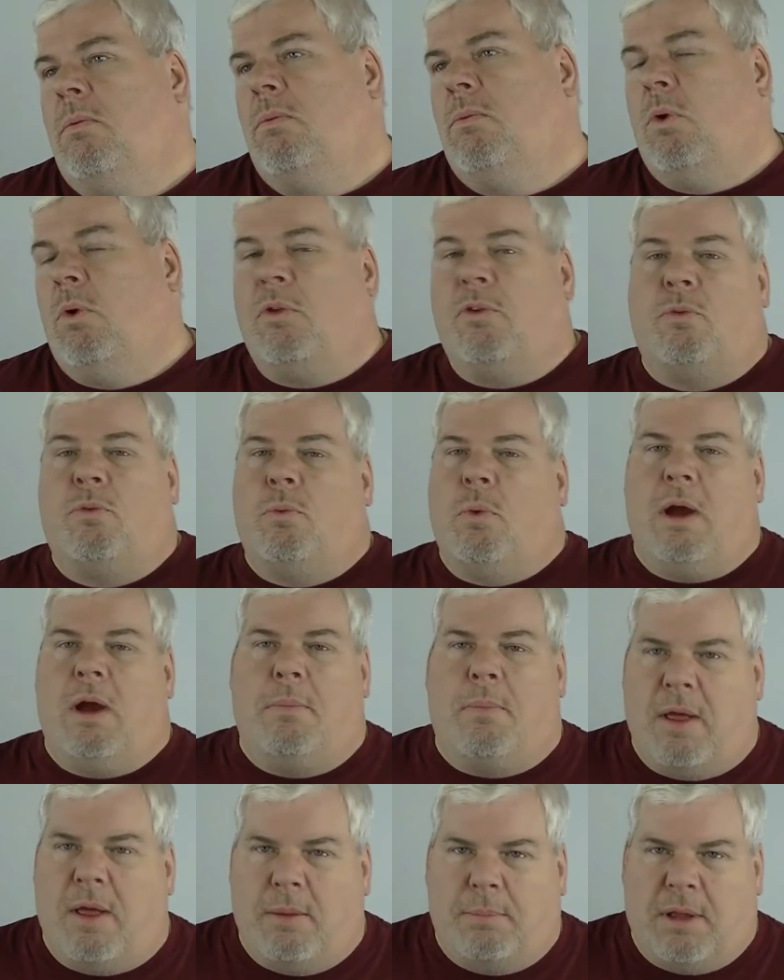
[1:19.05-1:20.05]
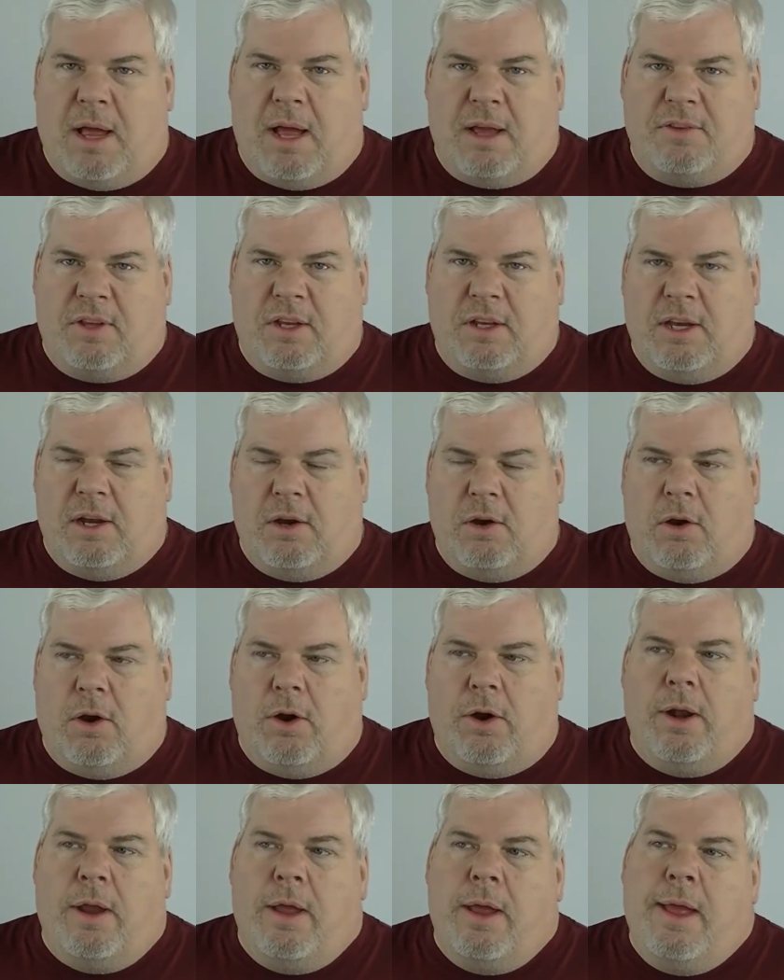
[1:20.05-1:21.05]
will swear by the plastic deer
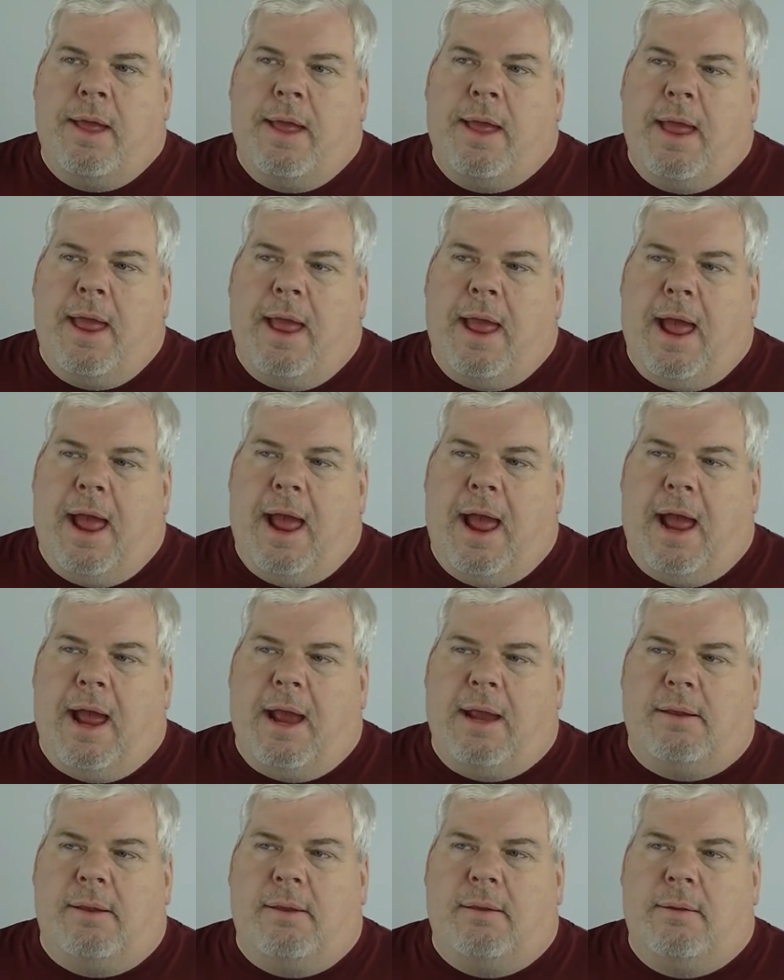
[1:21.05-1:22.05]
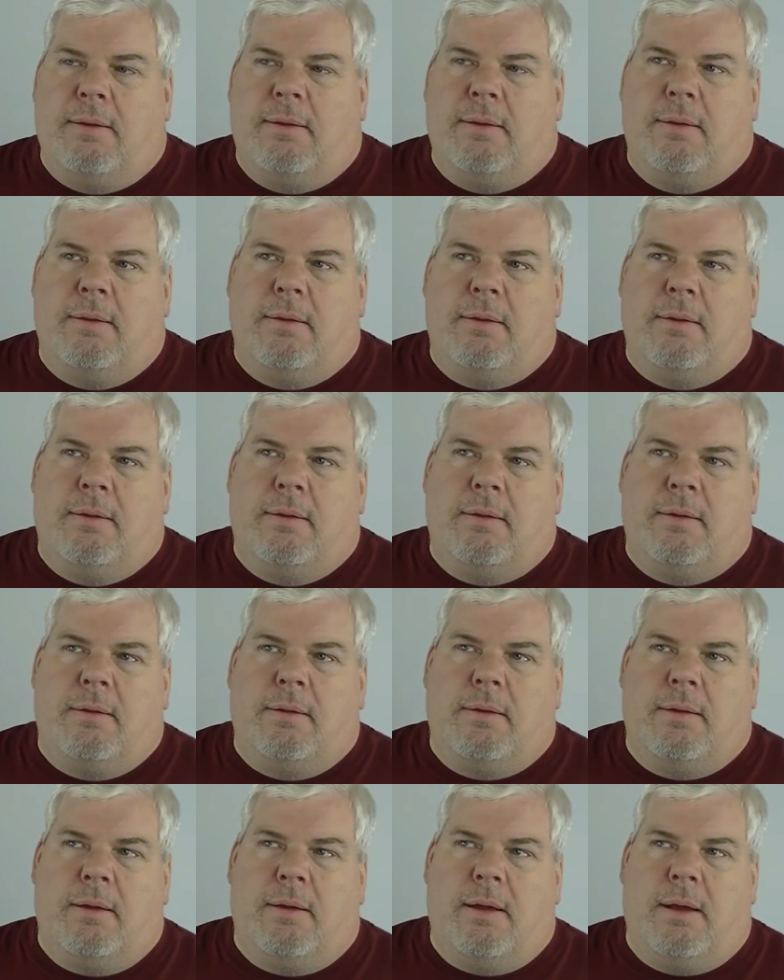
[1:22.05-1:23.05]
alert, and
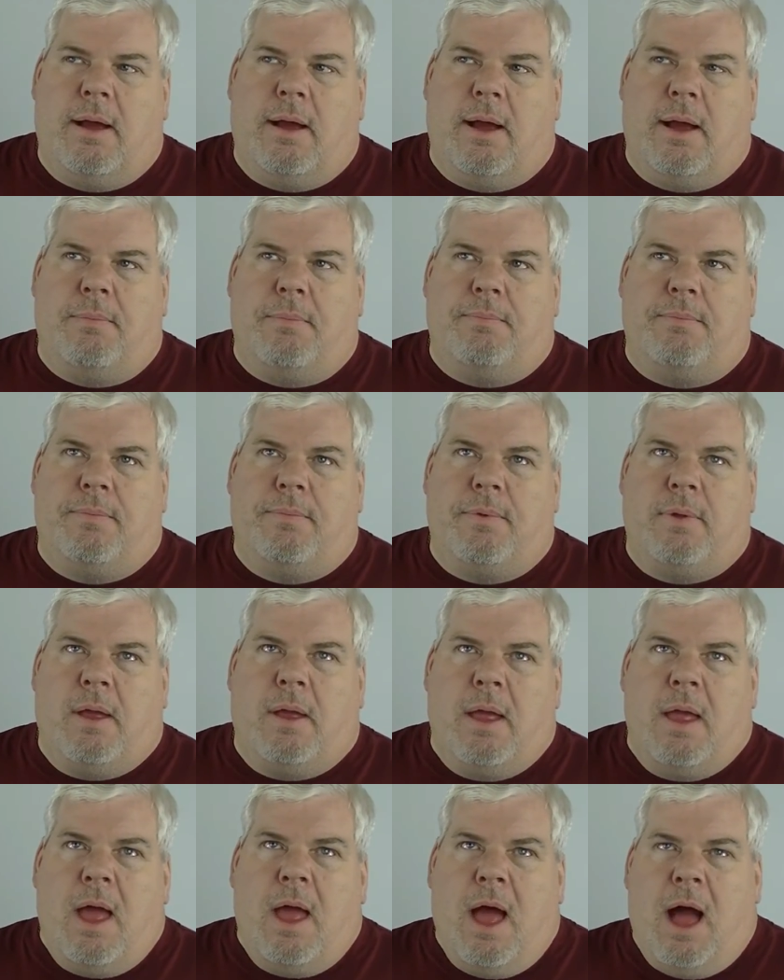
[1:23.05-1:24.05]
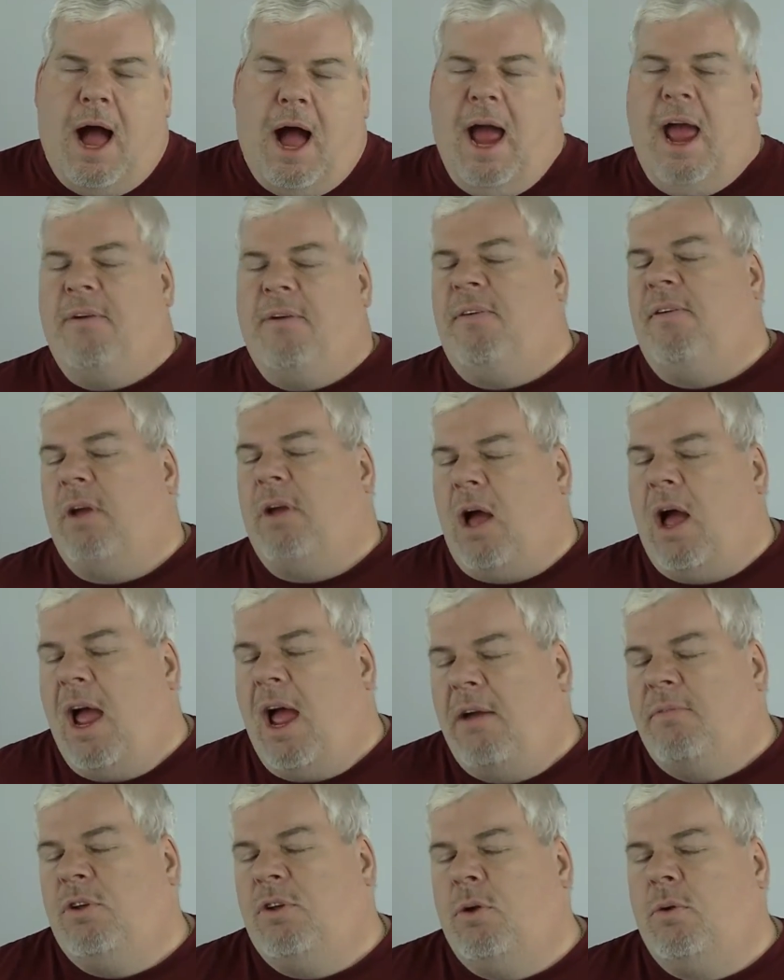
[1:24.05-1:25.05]
I
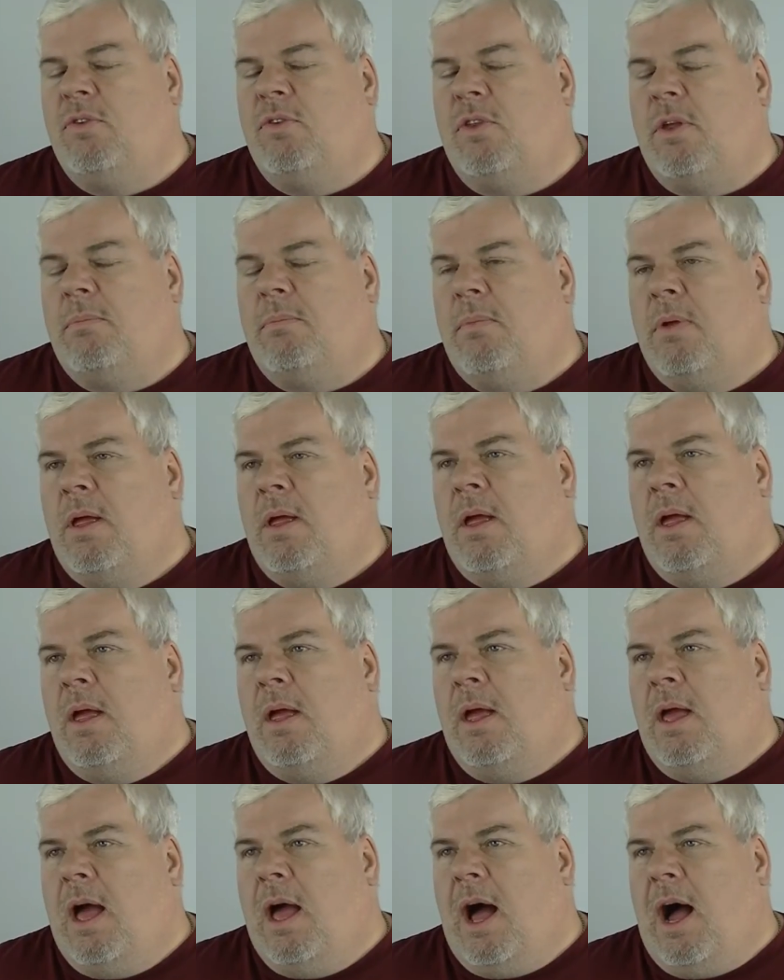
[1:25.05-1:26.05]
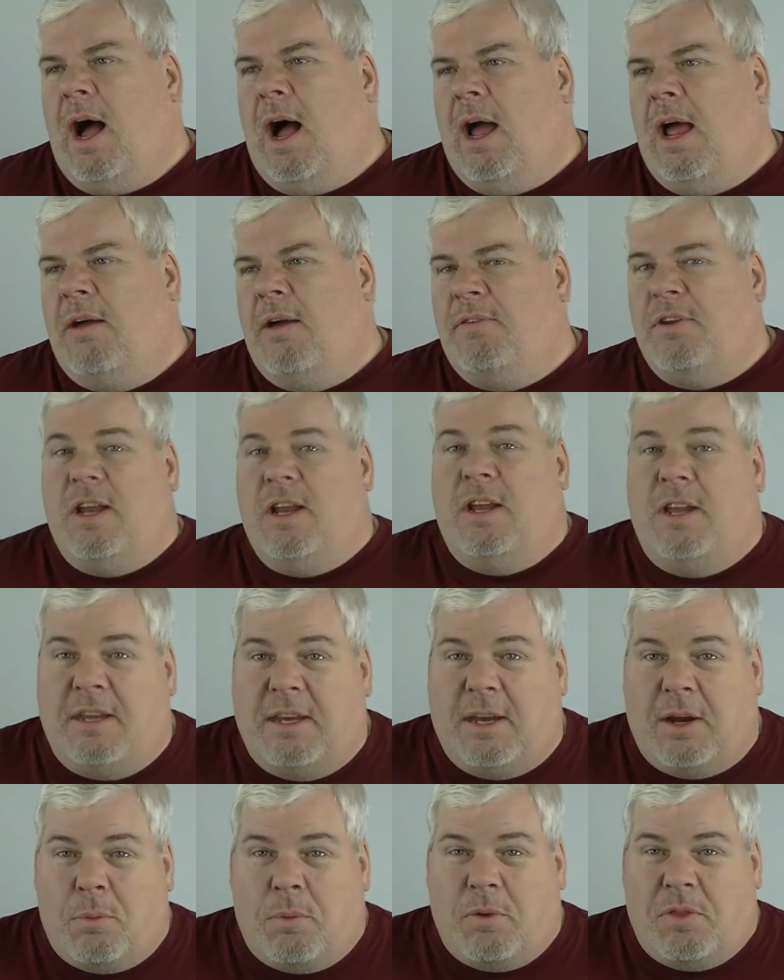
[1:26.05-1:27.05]
have used them. I haven't hit a
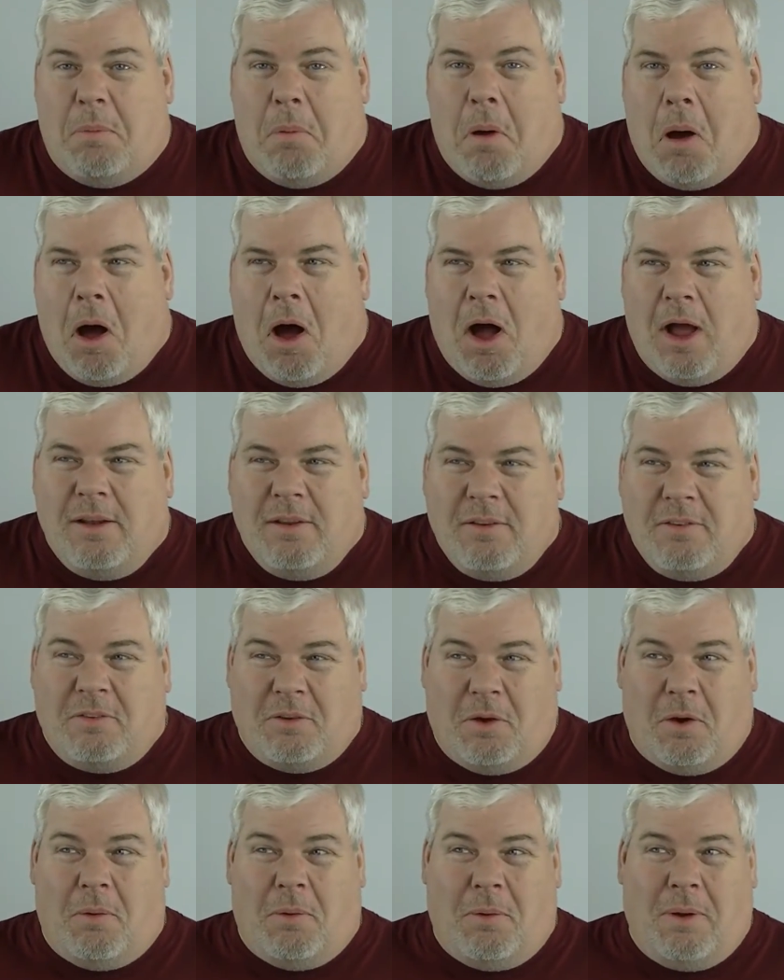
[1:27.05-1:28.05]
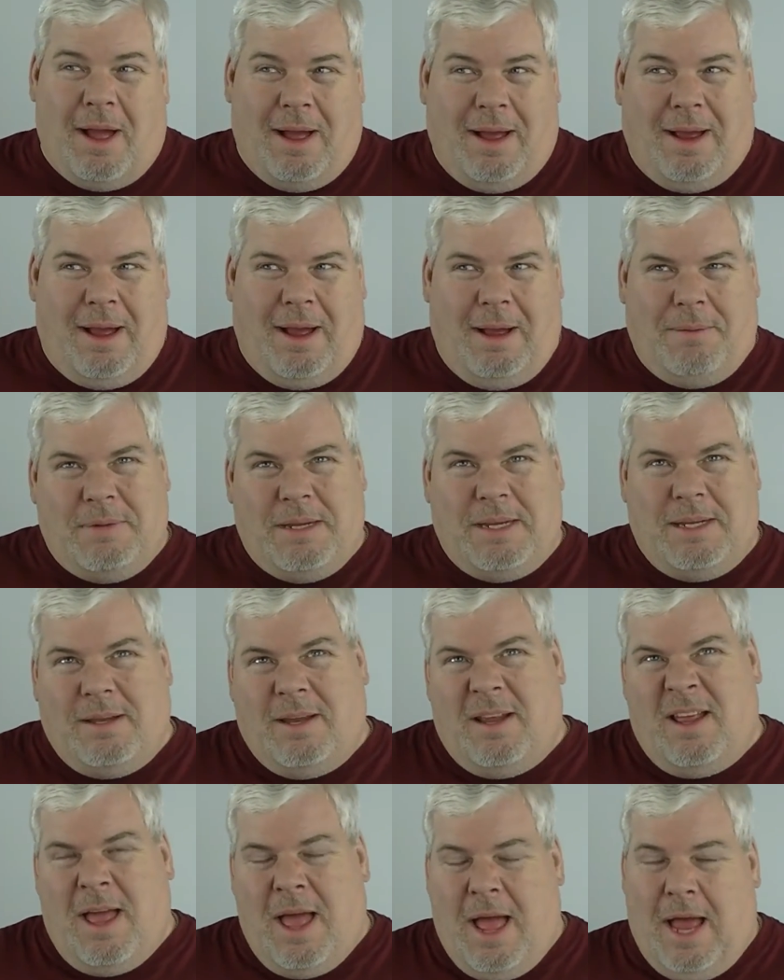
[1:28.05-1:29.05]
deer with them on, so I mean
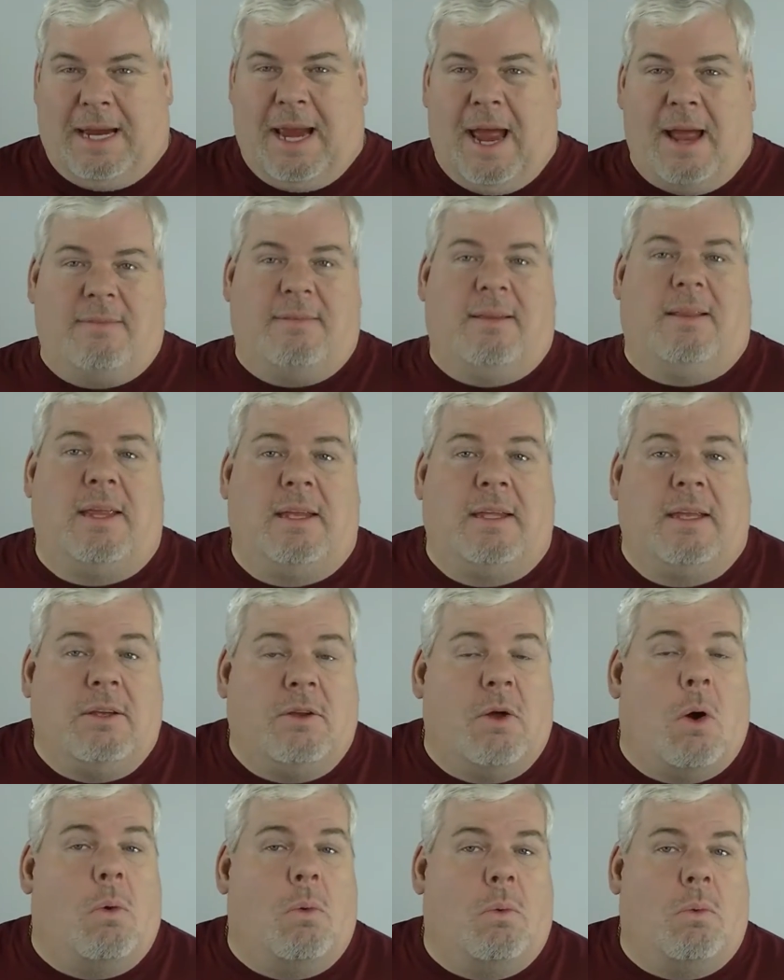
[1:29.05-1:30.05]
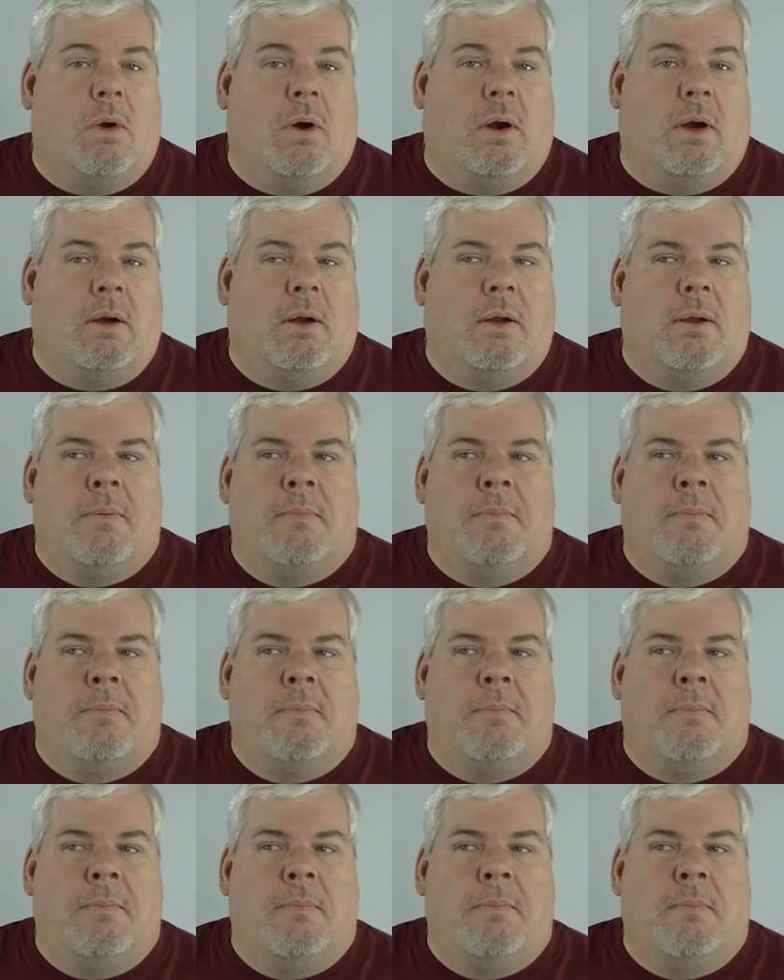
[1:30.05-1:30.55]
I can't say that they don't work.